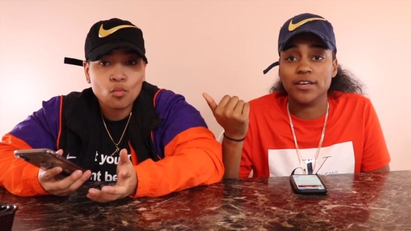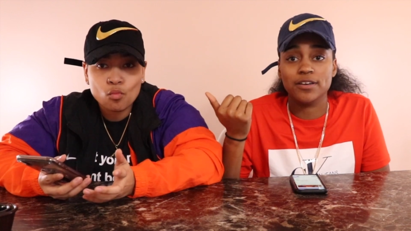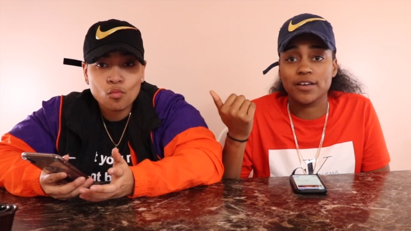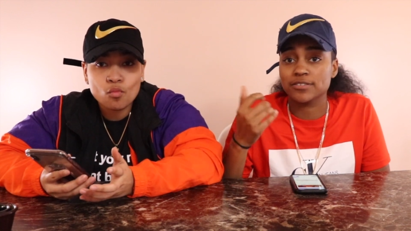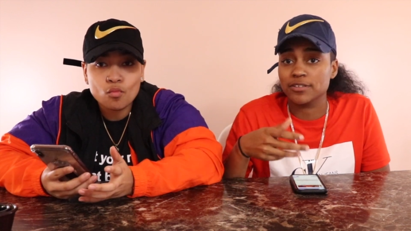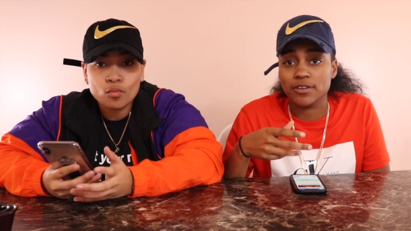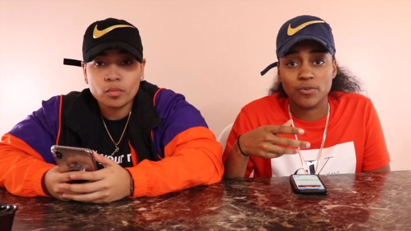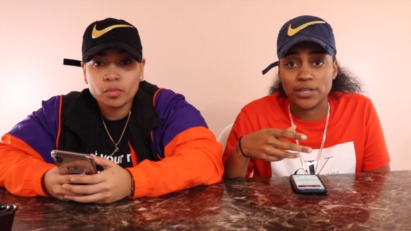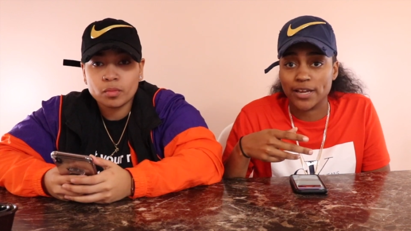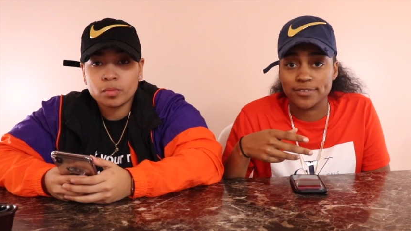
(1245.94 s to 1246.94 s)
Speaker 1: then next thing you
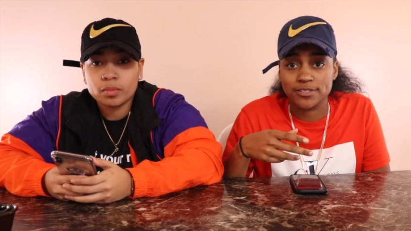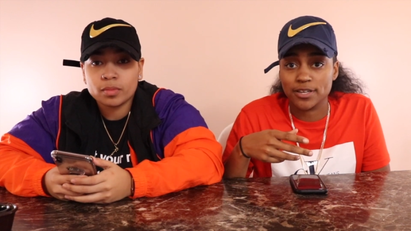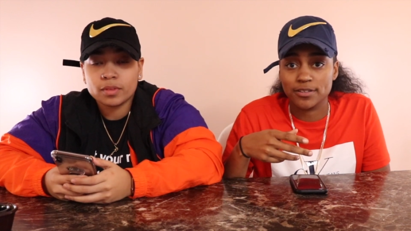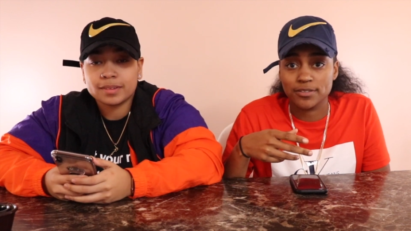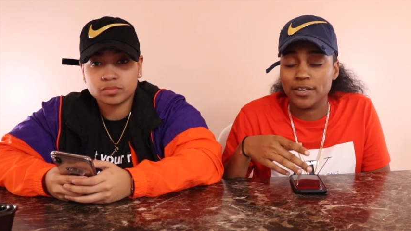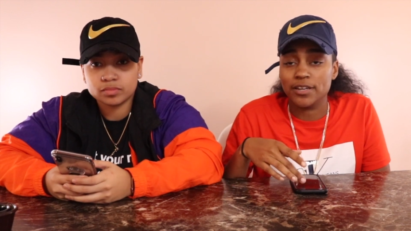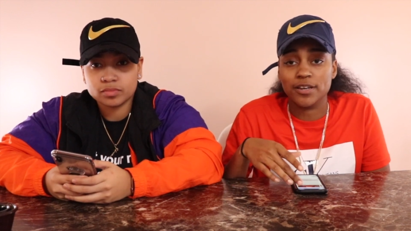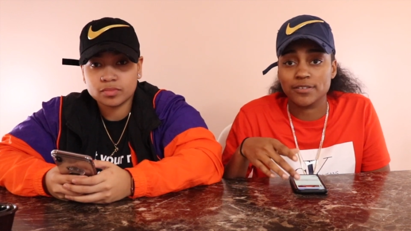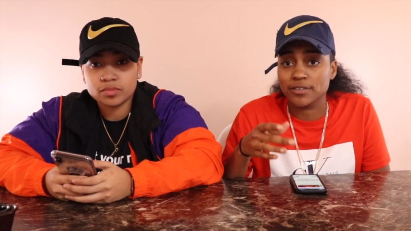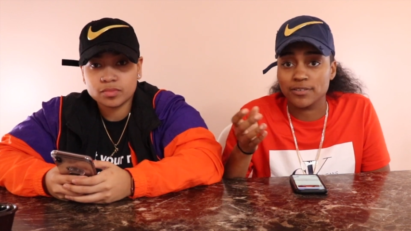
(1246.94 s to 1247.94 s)
know, we liked each other. And then
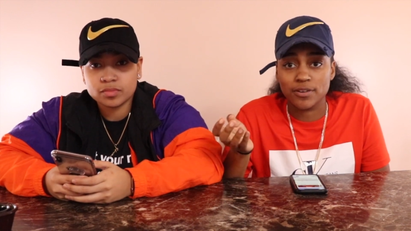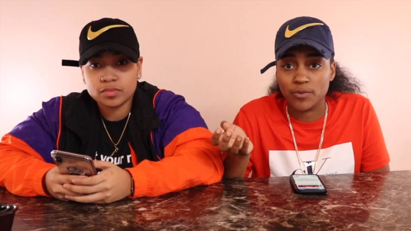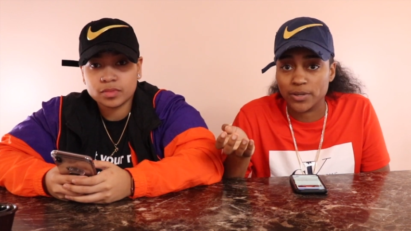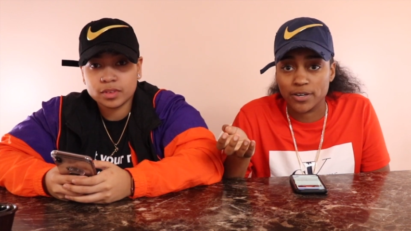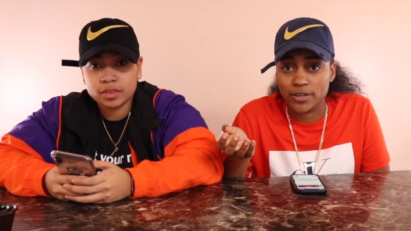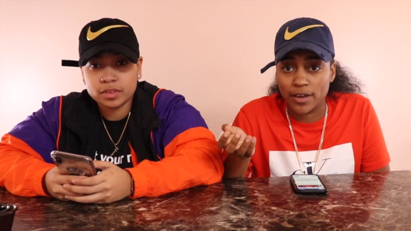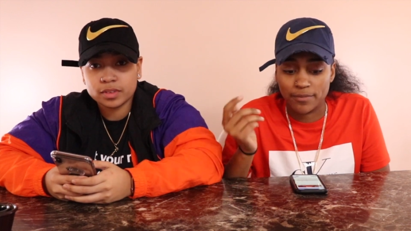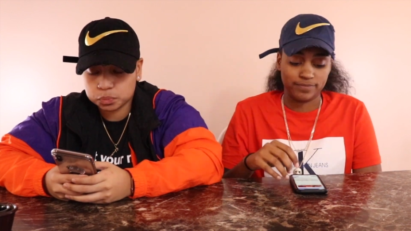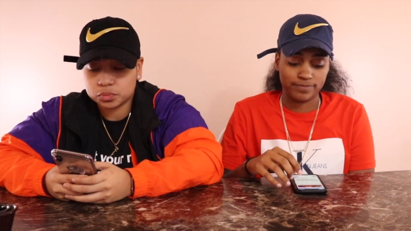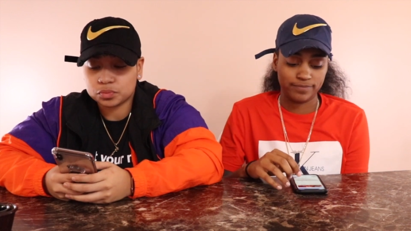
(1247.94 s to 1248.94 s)
next thing you know, we here
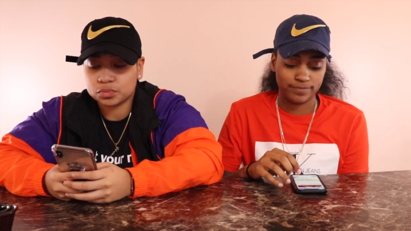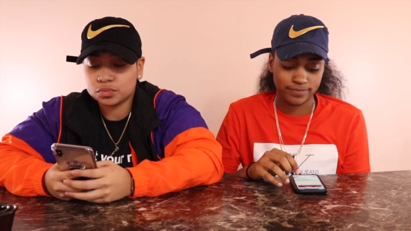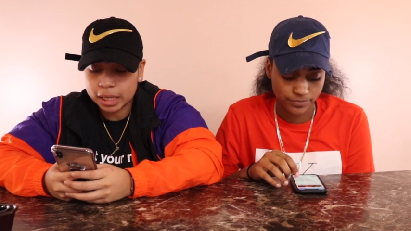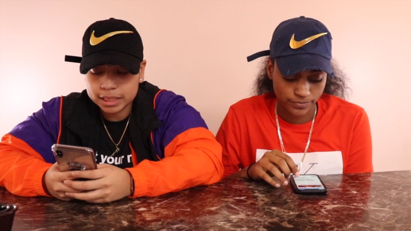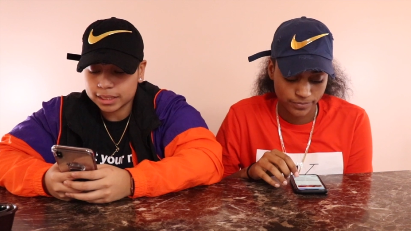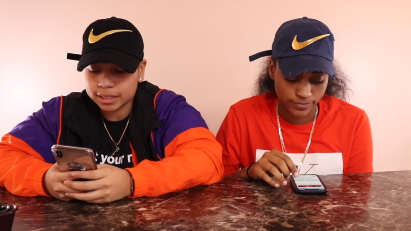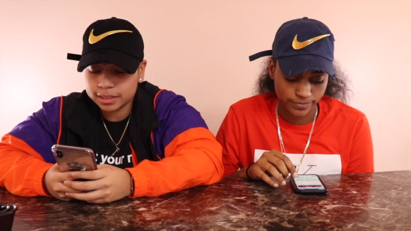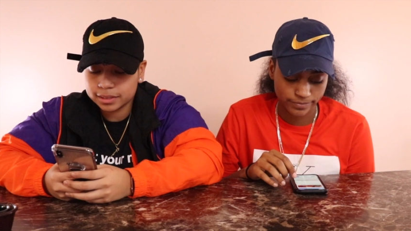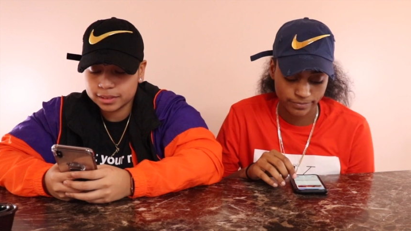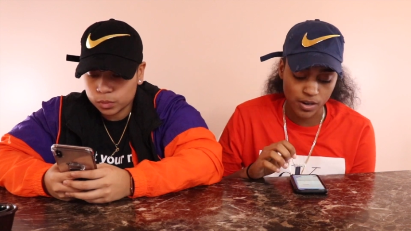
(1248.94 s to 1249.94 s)
today.
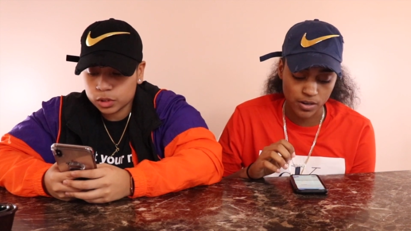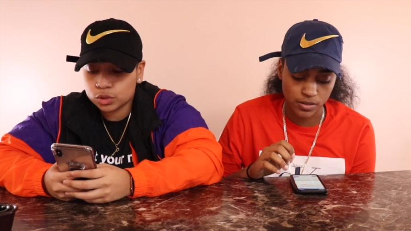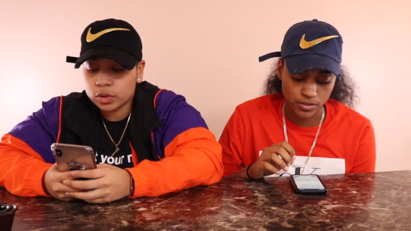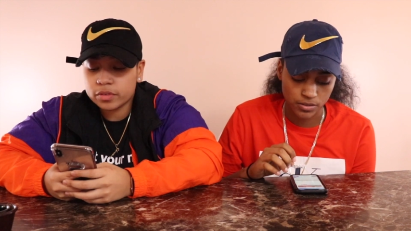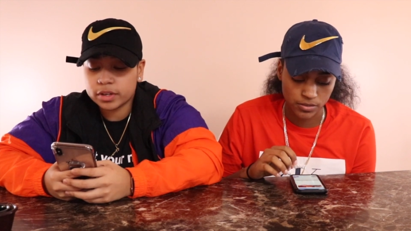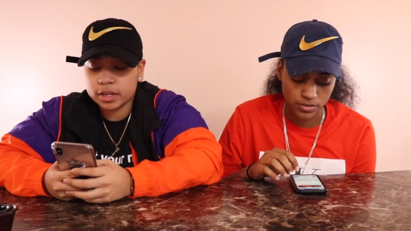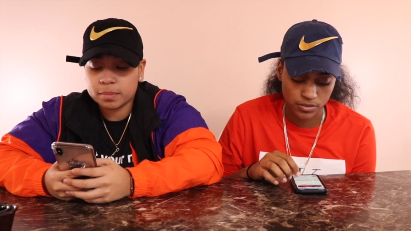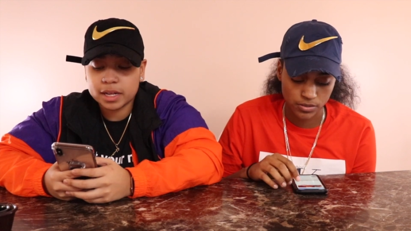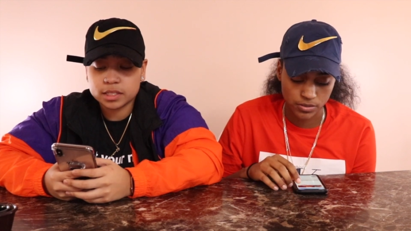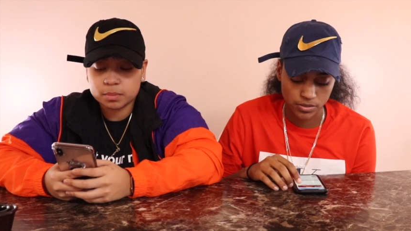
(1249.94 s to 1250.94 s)
Speaker 2: Basically, would you ever
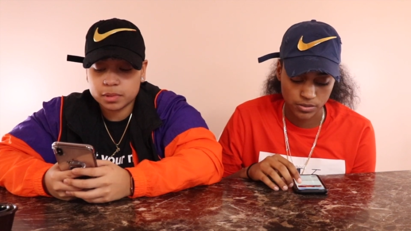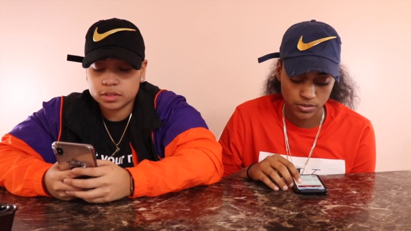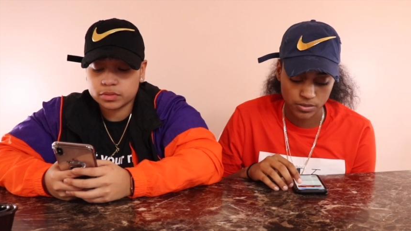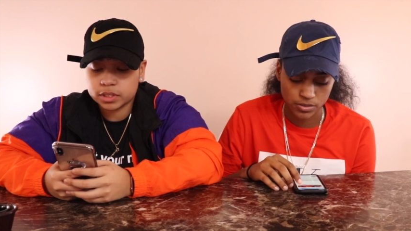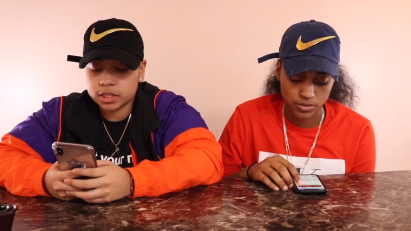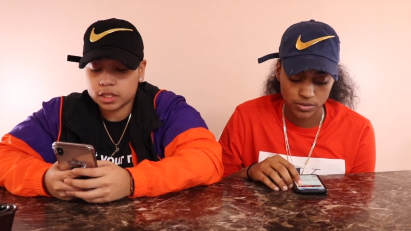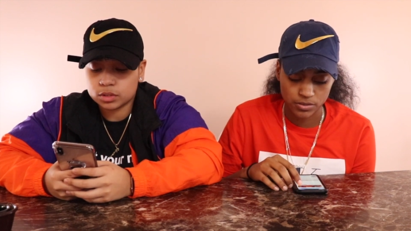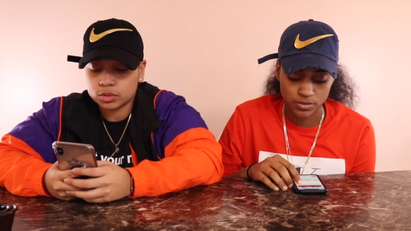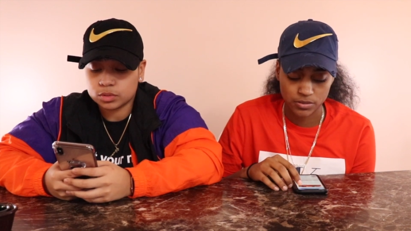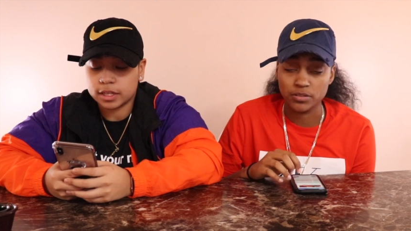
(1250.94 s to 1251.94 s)
get matching best friend
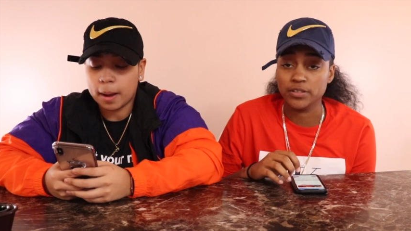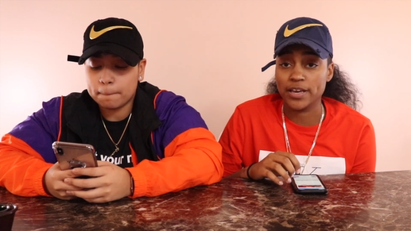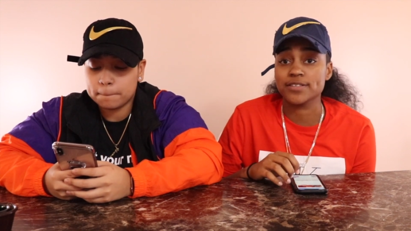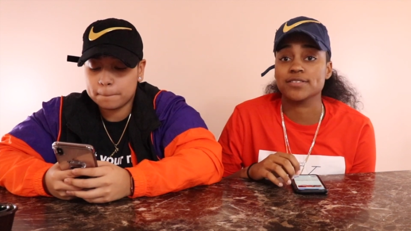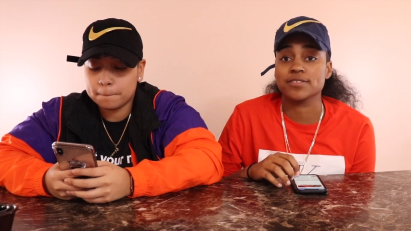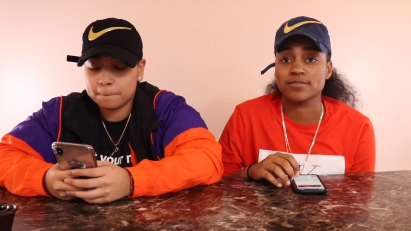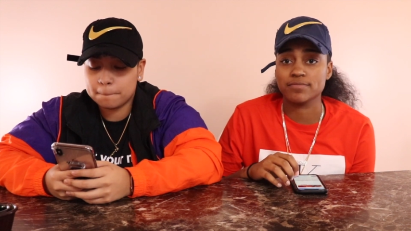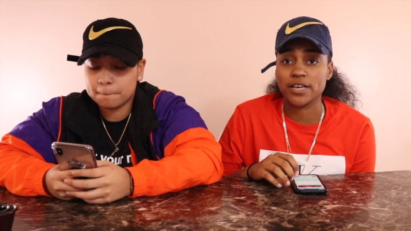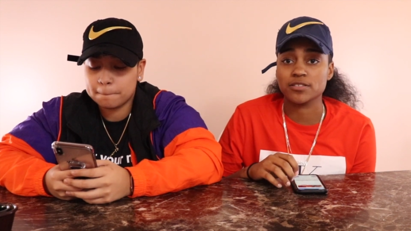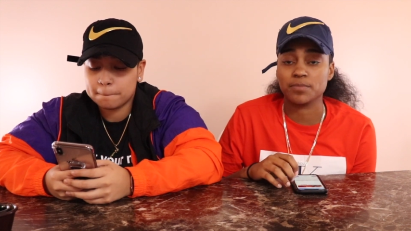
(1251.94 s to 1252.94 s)
tattoo? Yep. Yes,
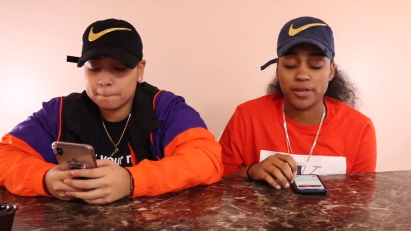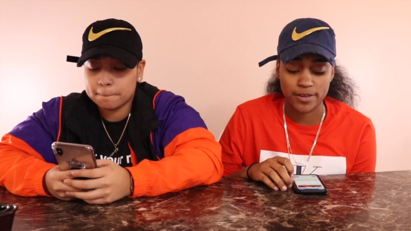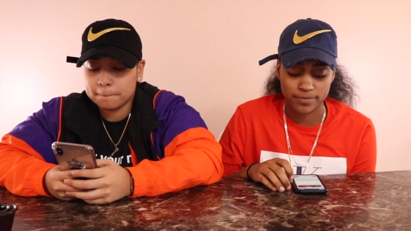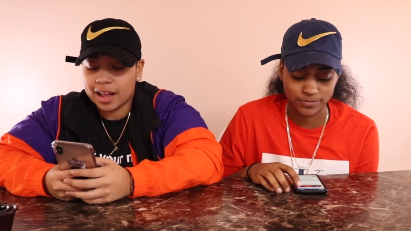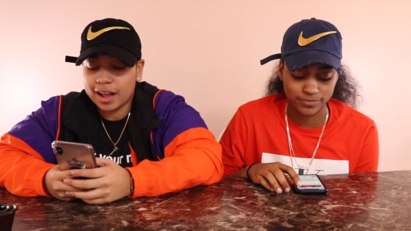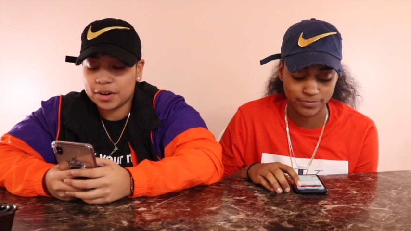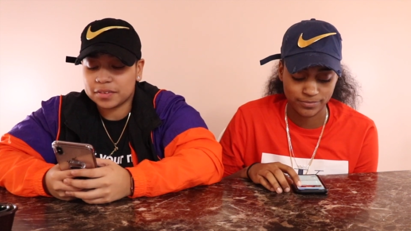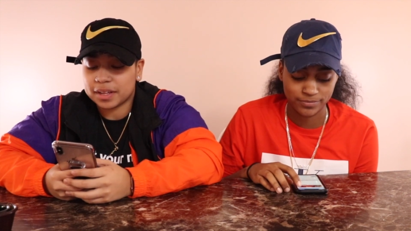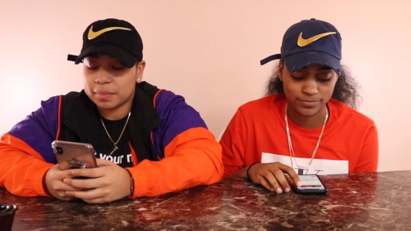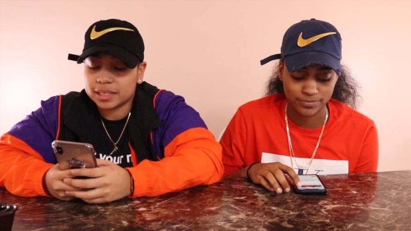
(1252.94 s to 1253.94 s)
that's the plan. I don't
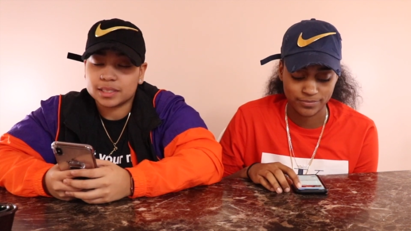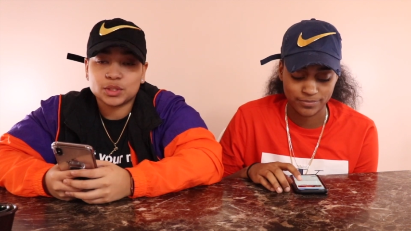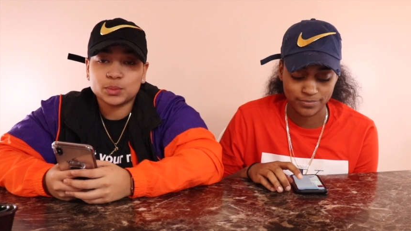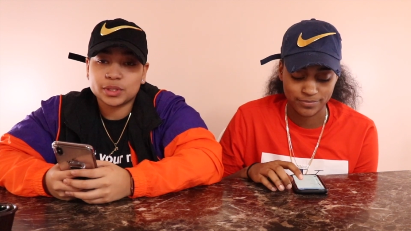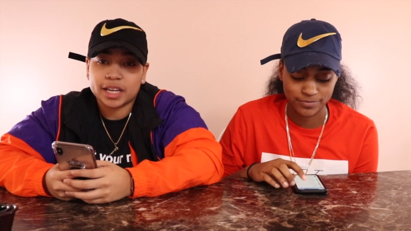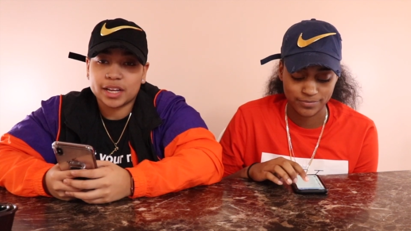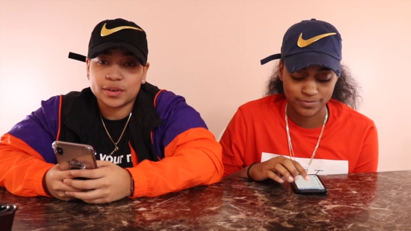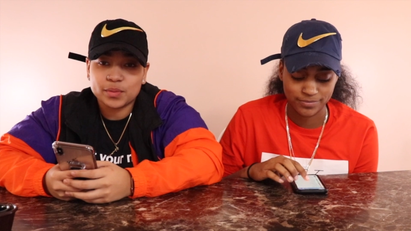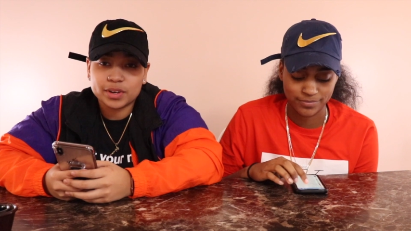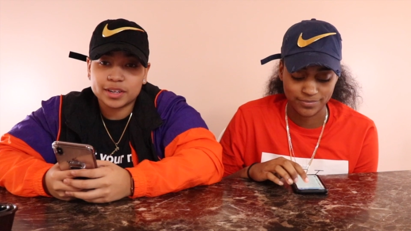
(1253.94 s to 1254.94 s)
know if that makes it super
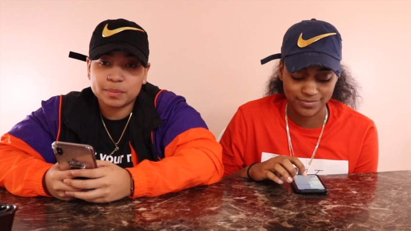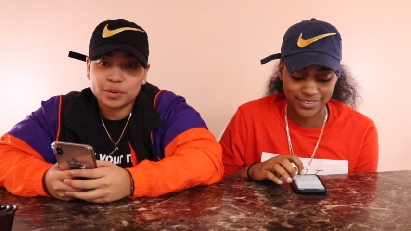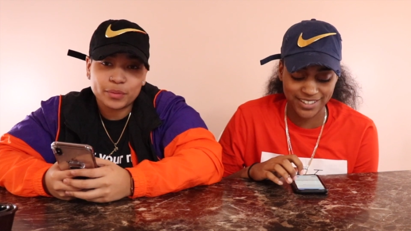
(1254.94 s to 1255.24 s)
gay or what.